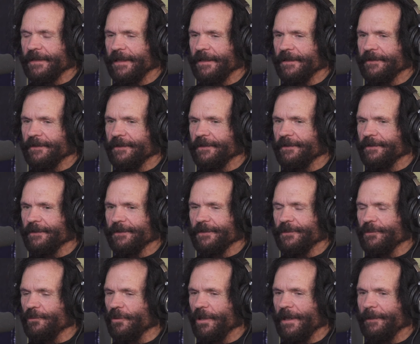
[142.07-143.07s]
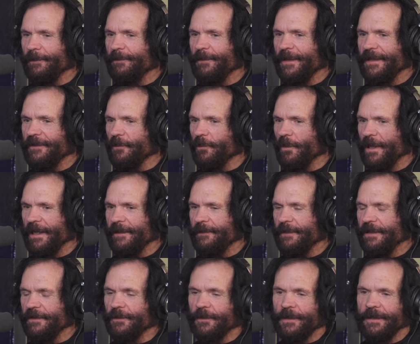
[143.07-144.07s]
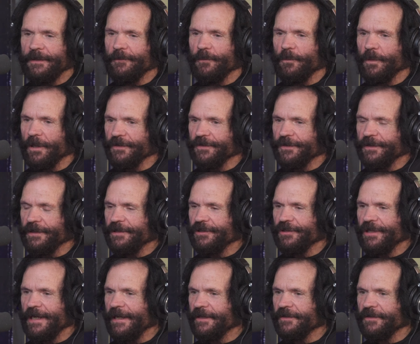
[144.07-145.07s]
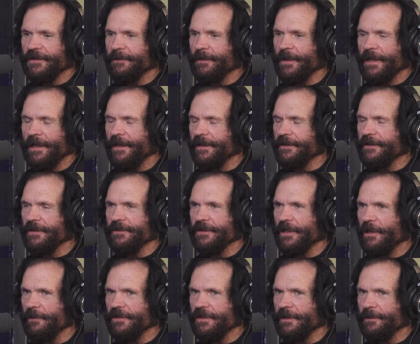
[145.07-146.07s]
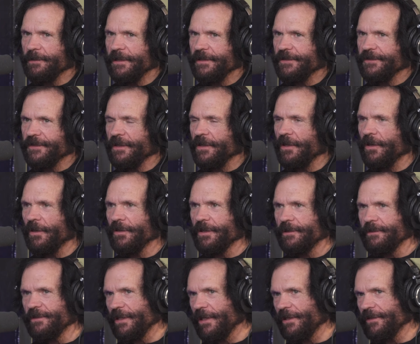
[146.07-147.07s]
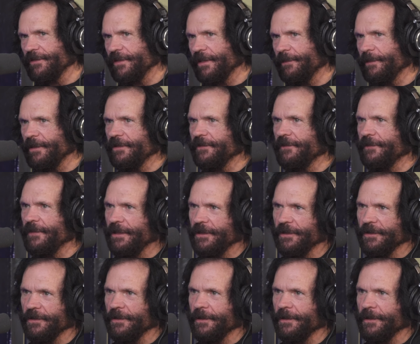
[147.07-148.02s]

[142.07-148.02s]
I grew up midway between Wilson and Jackson Park. There was always a place to go. There was L. Simmons Field.